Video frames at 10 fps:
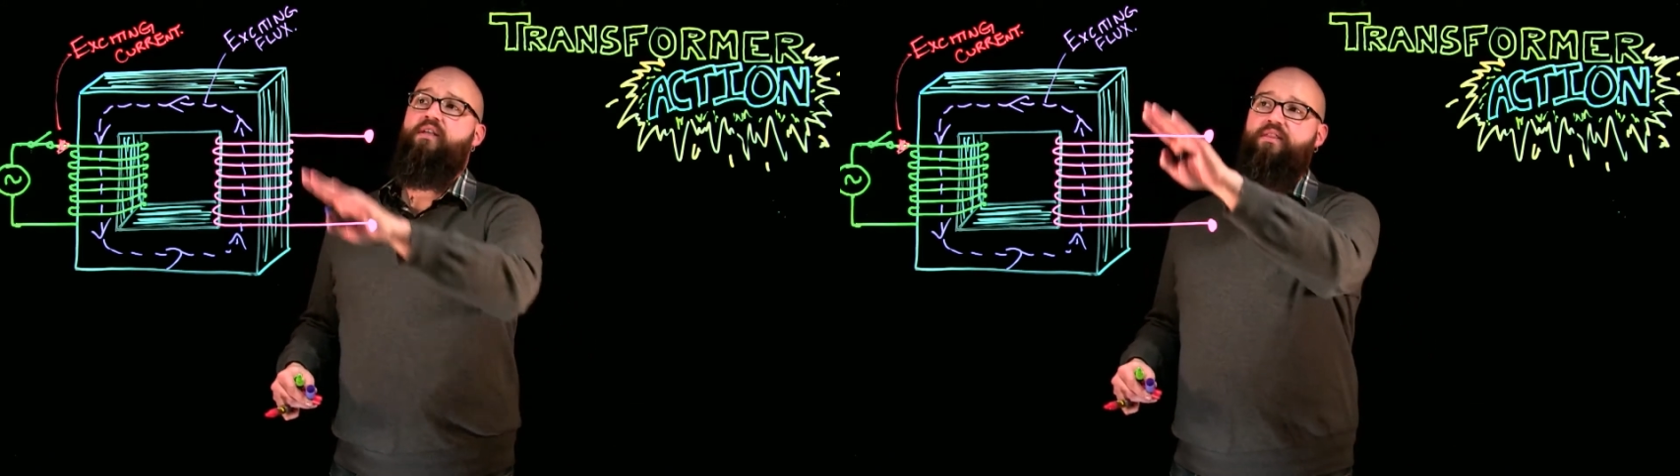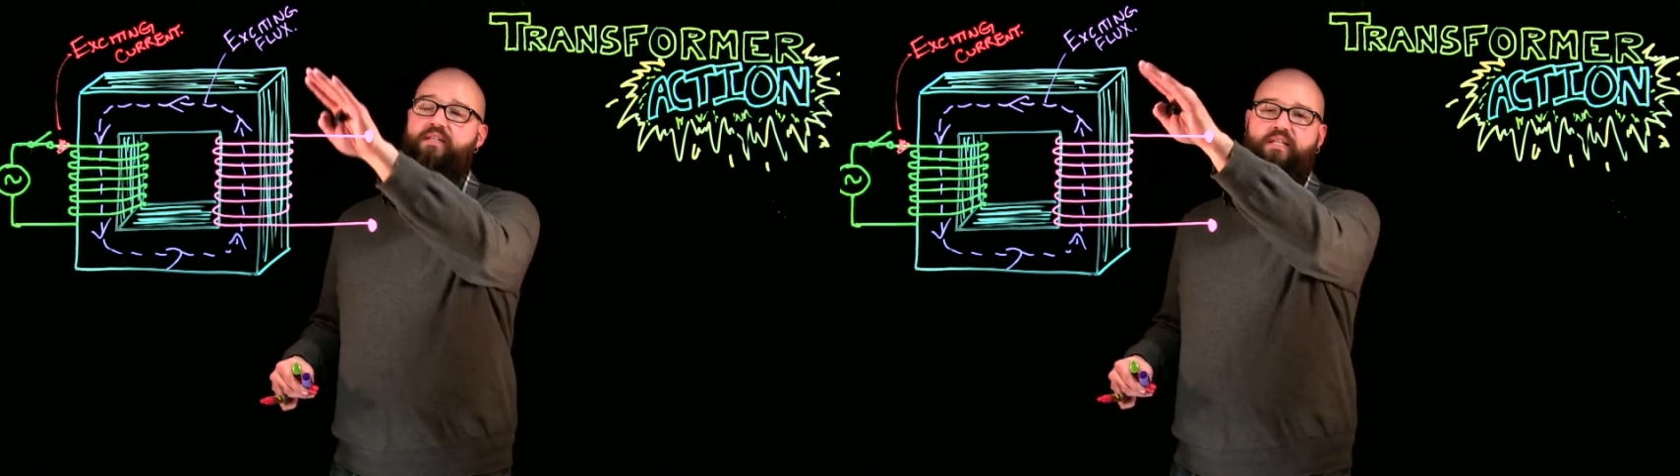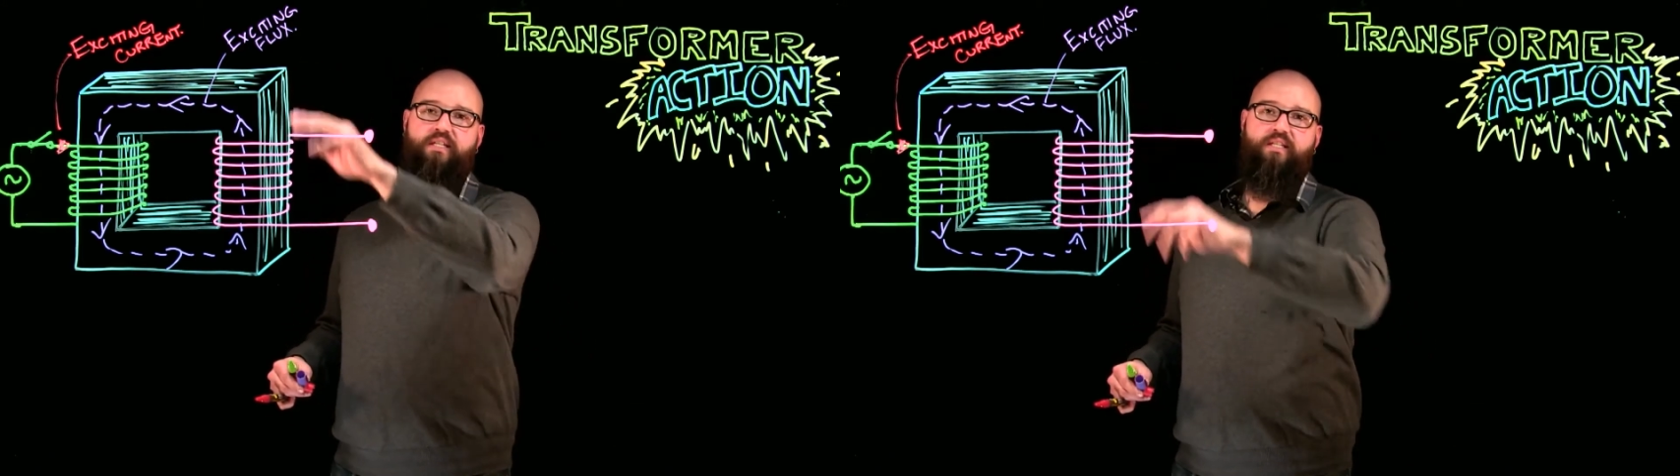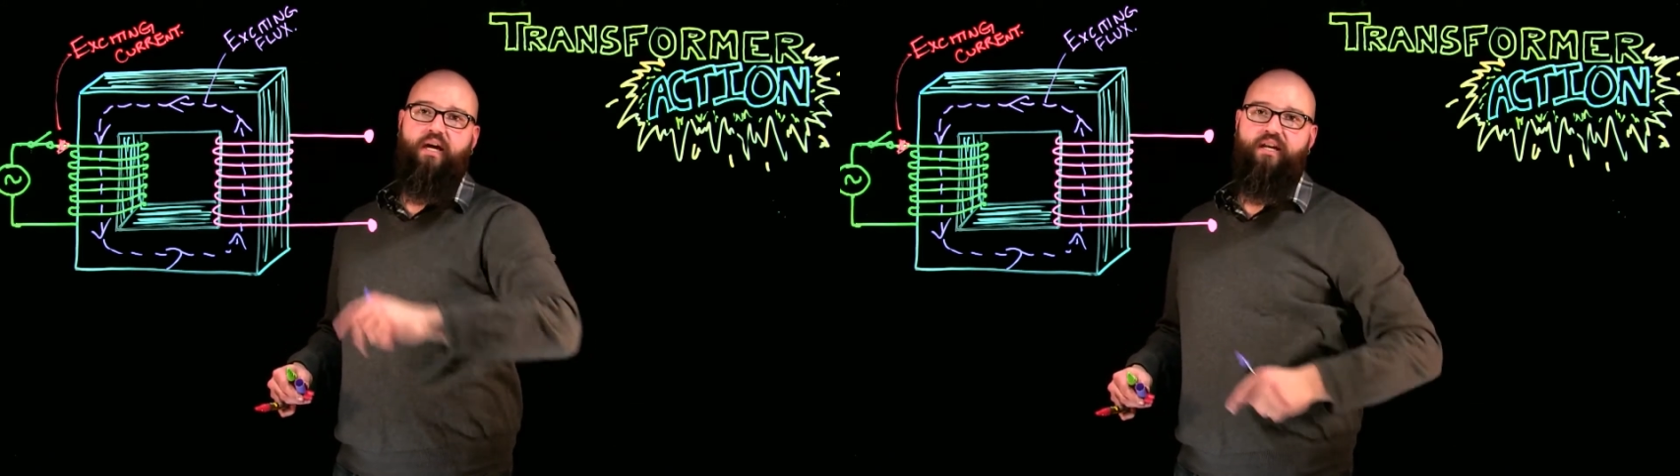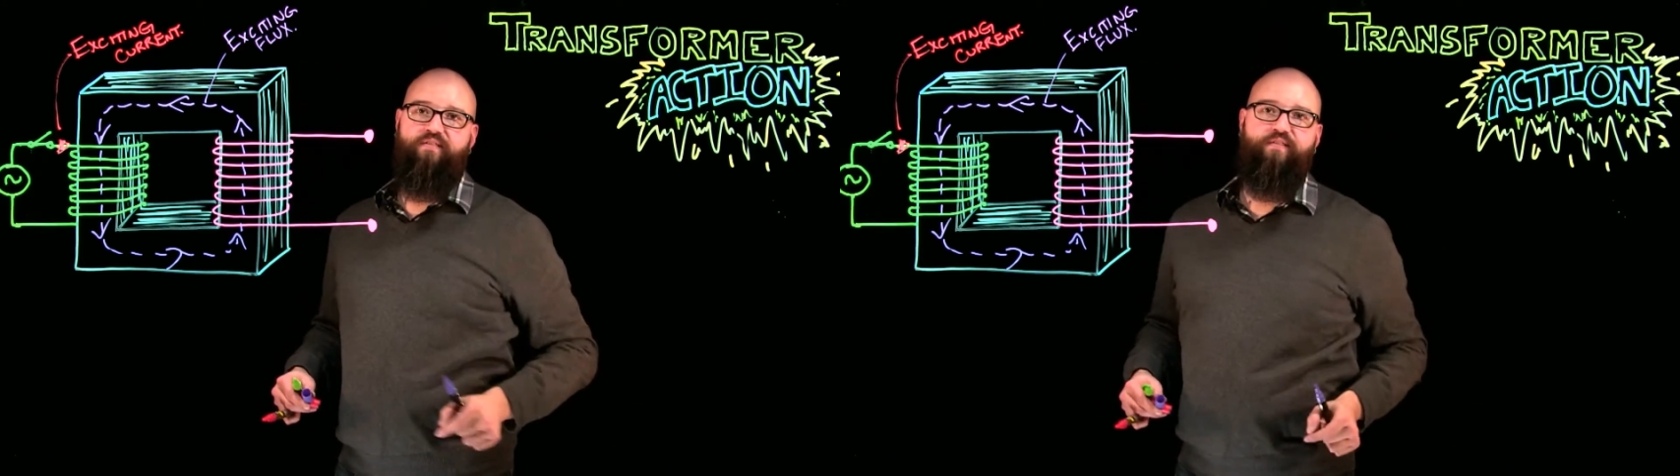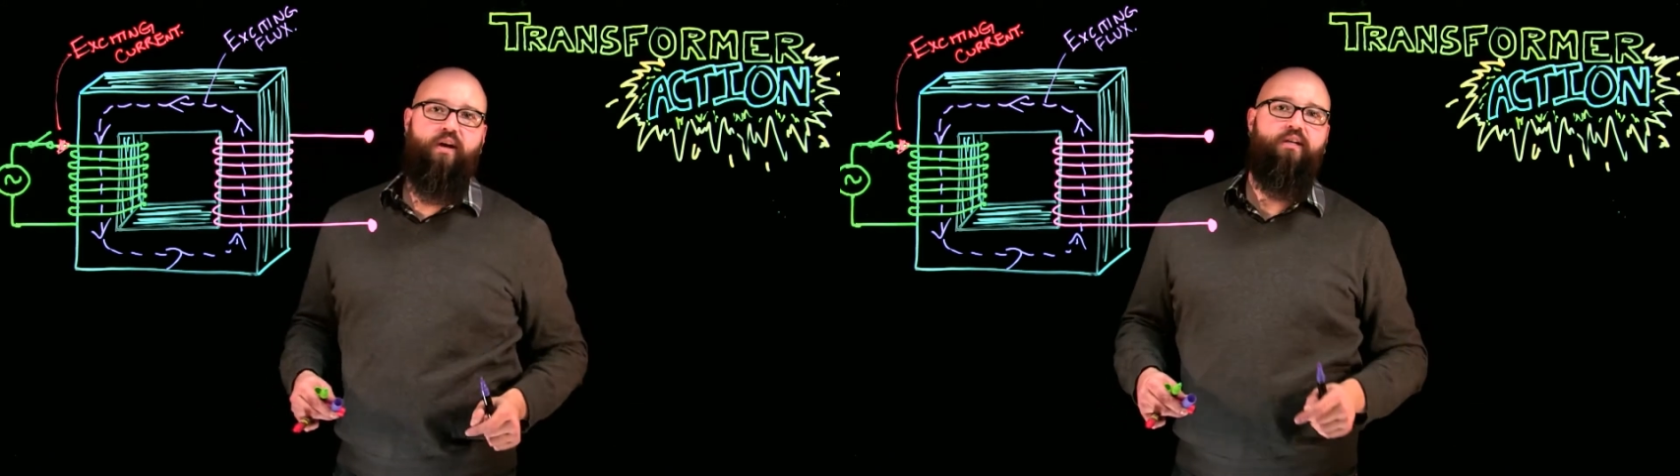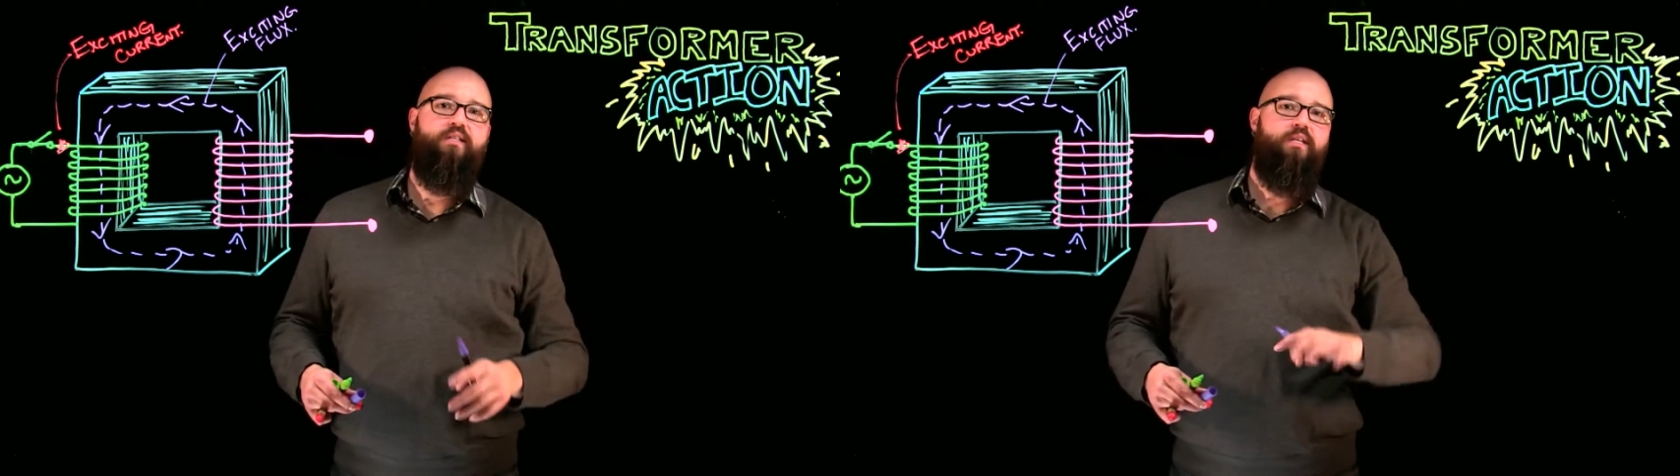This exciting flux